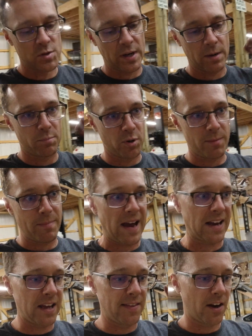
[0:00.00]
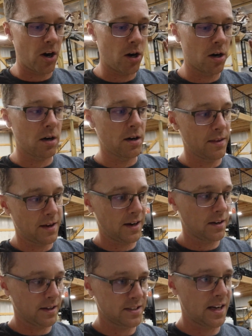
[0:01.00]
so I can put it back in the car, and then I
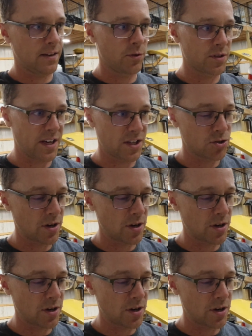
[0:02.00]
can like take it for a test